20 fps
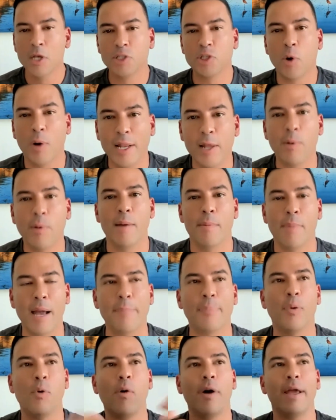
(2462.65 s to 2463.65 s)
So anyway, my
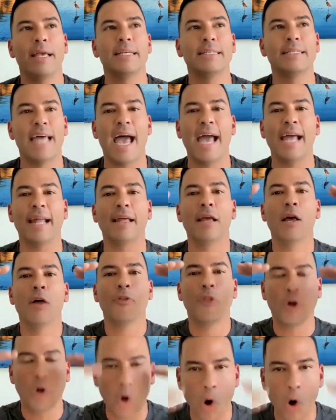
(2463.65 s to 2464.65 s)
point is that
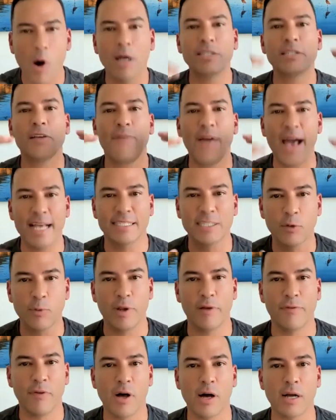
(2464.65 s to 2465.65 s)
the cause of acid
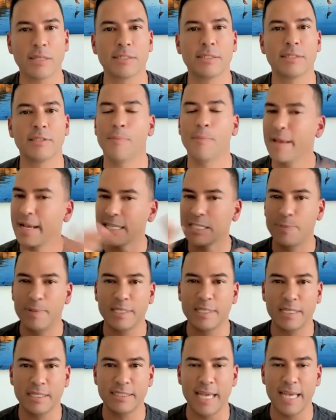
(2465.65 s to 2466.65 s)
reflux, the biggest
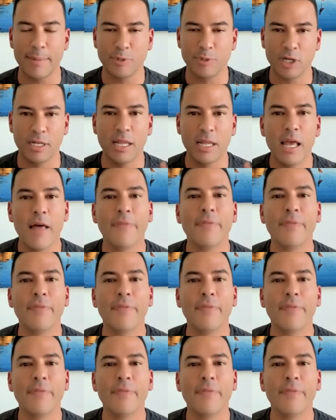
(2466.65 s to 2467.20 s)
misconception,